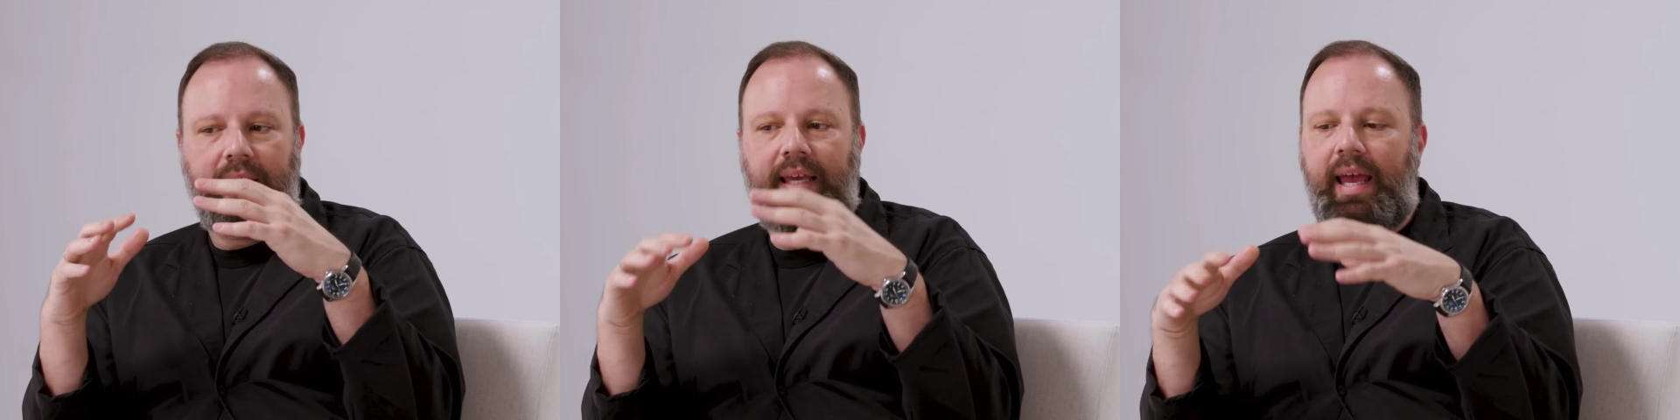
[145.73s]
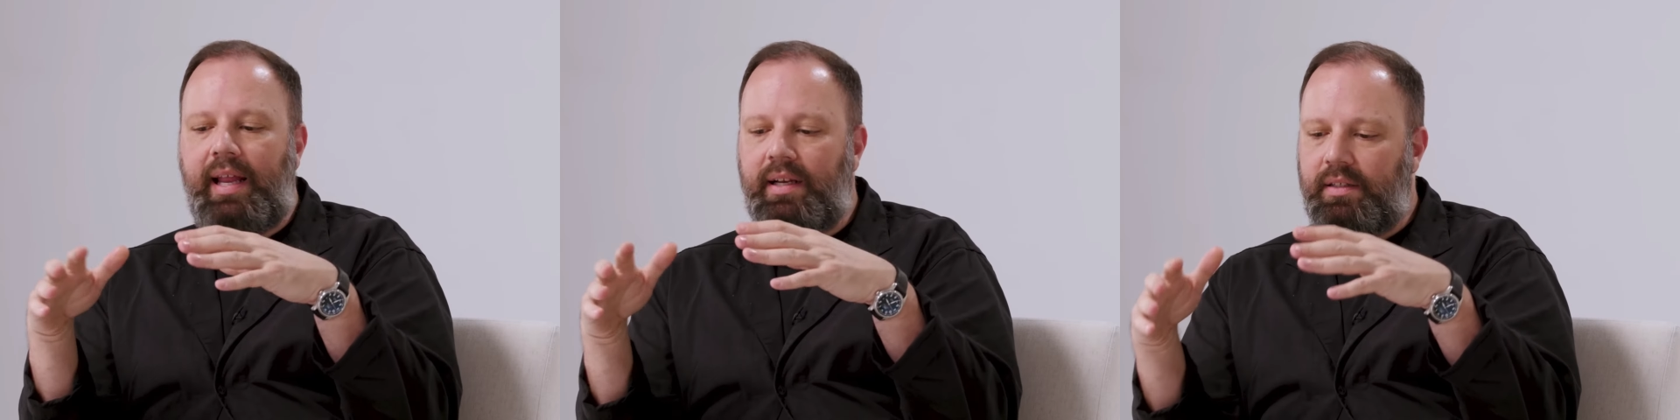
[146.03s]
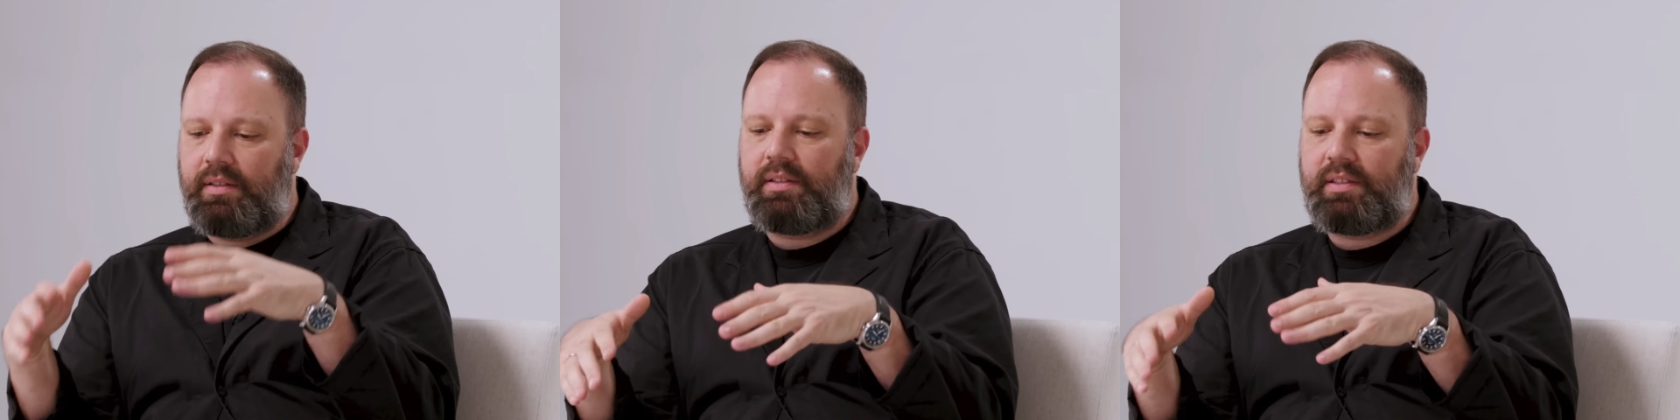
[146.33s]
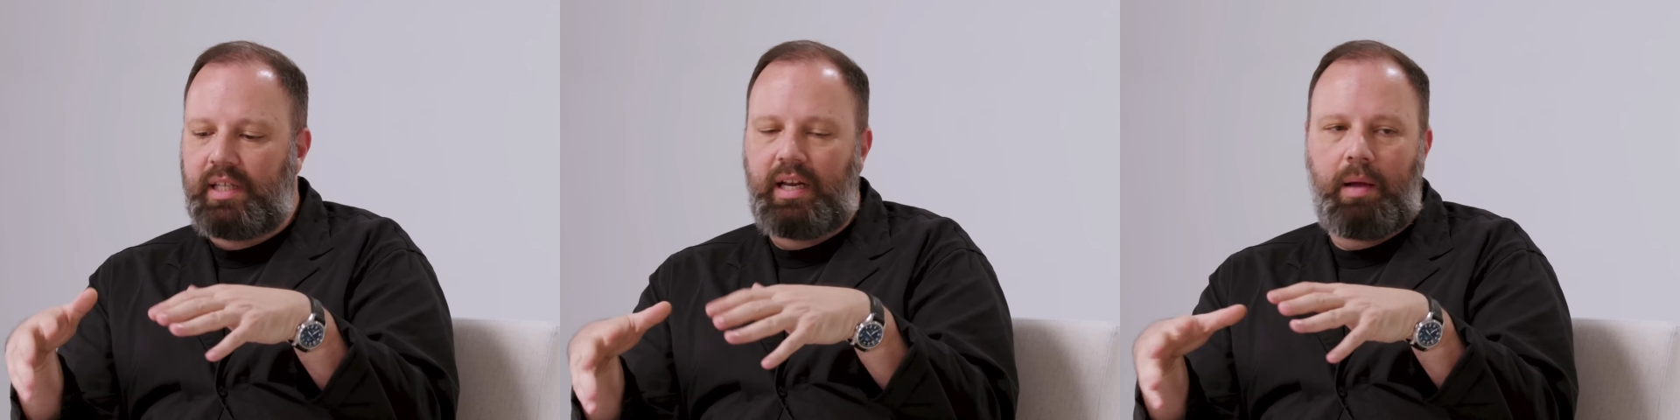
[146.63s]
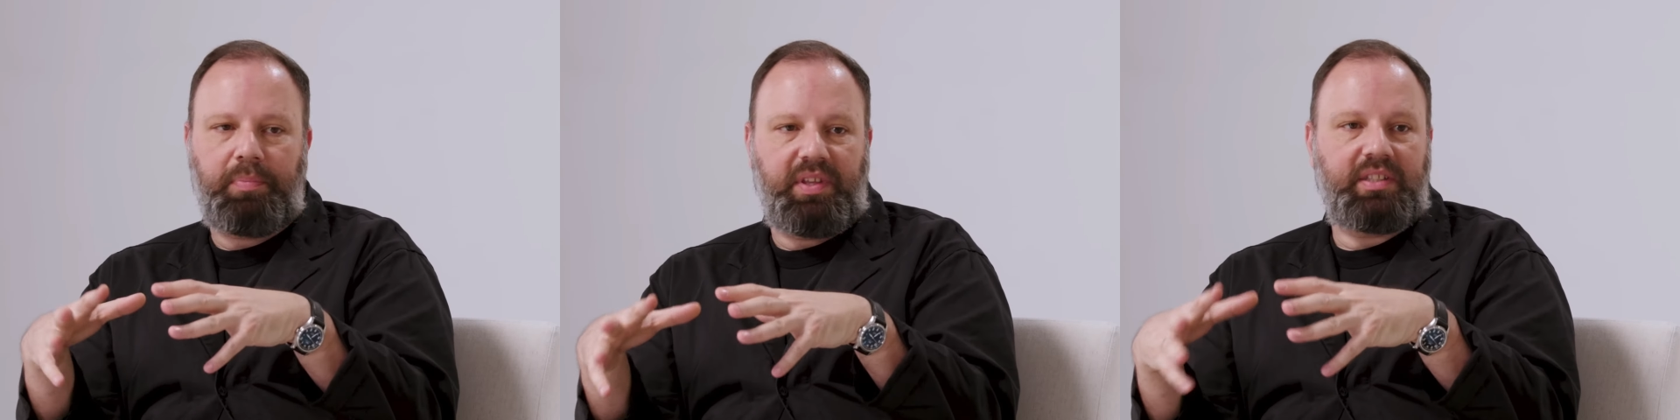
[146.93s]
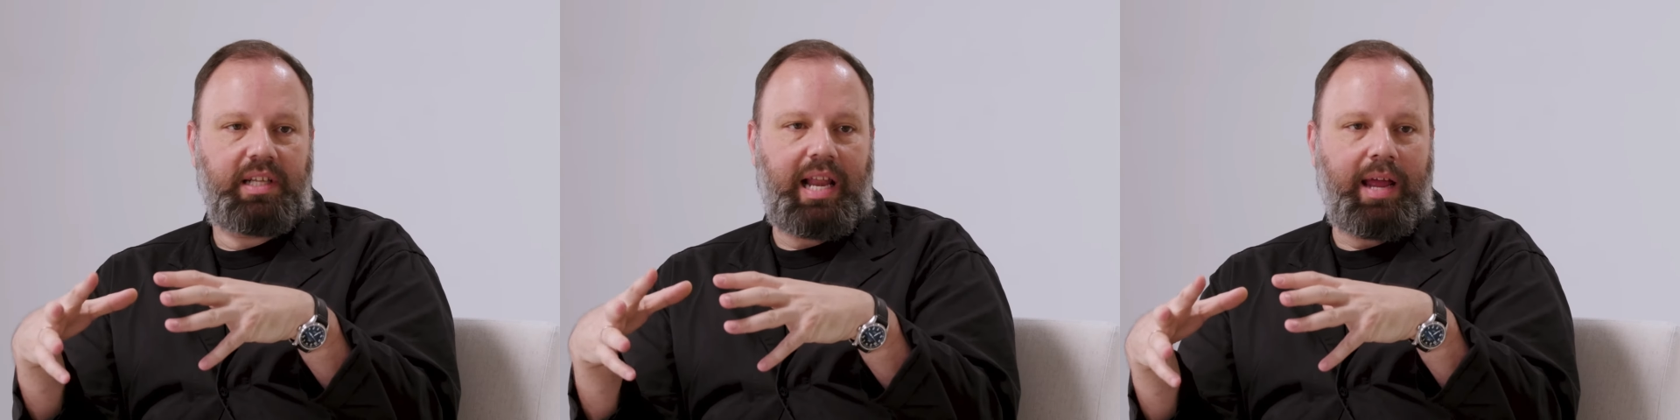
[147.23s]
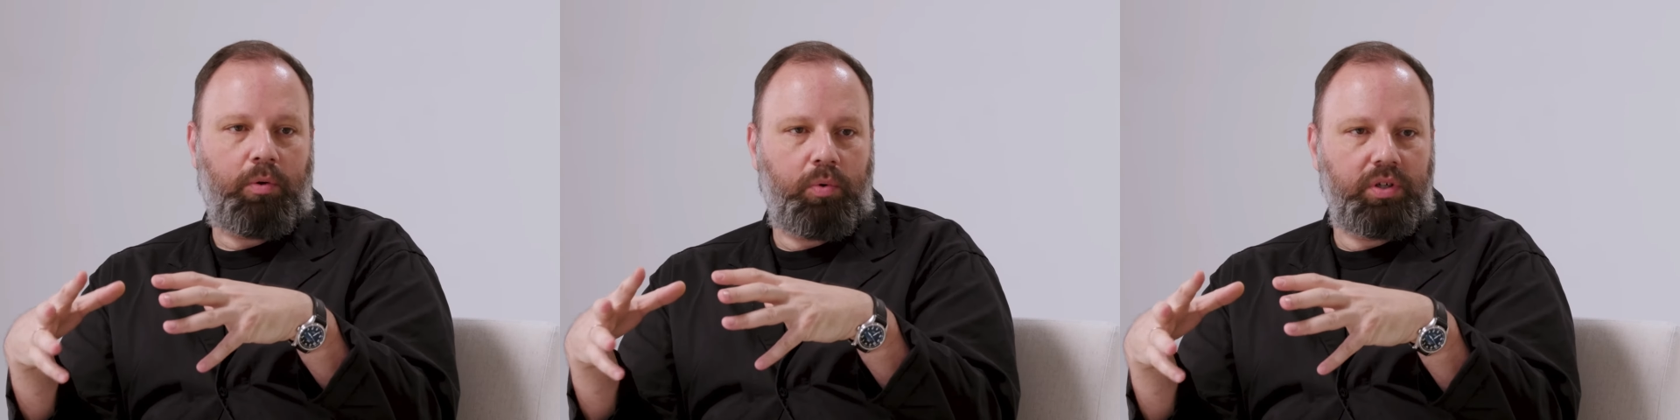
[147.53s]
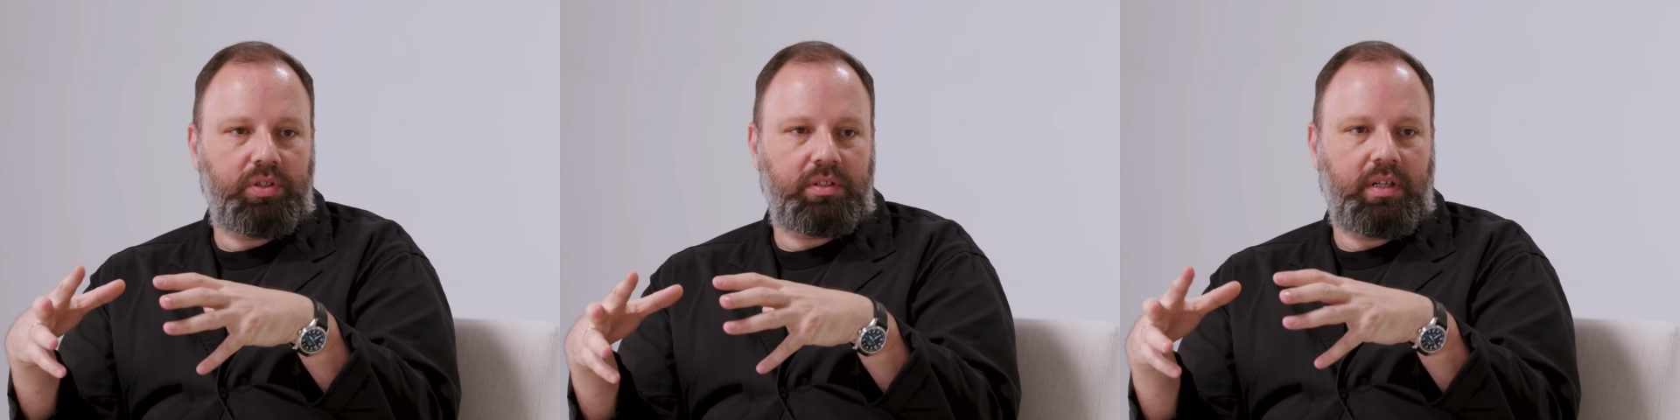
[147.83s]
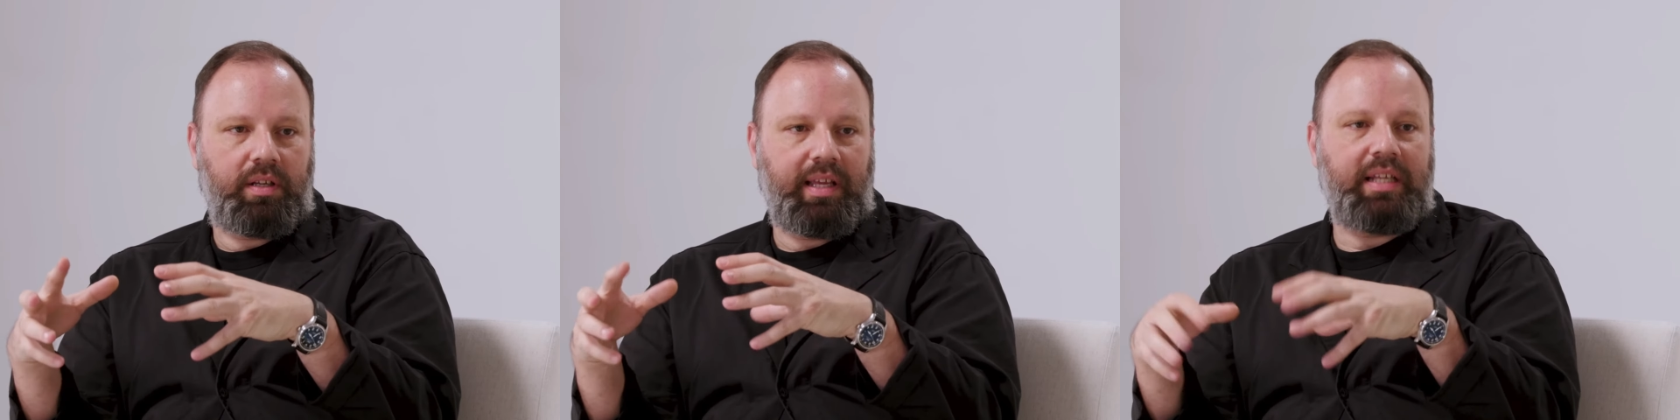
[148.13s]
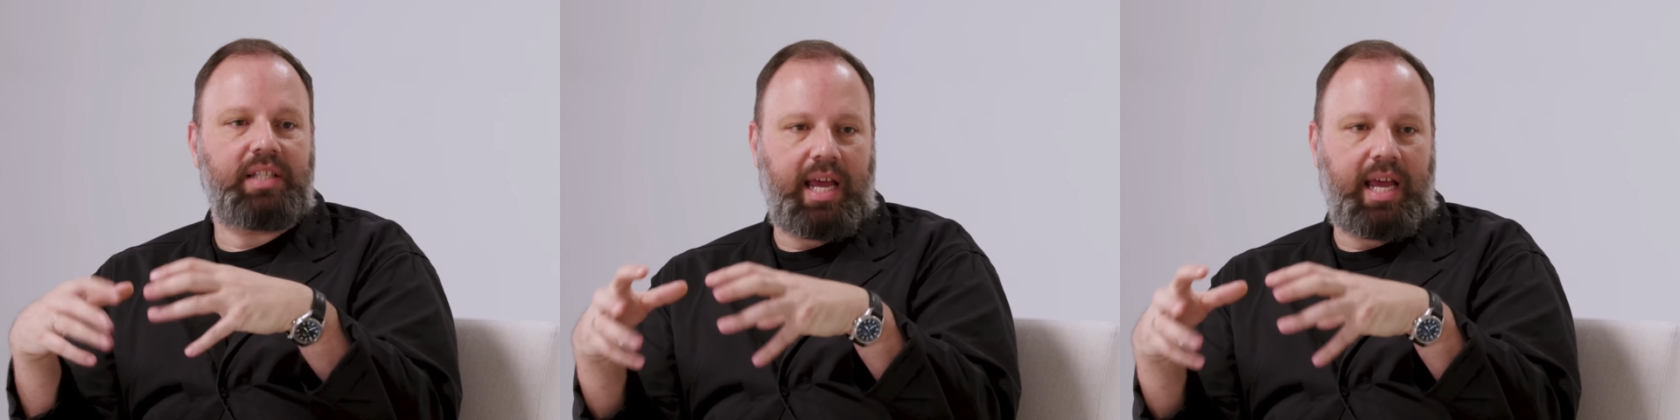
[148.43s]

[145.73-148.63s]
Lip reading: again, set up this language and the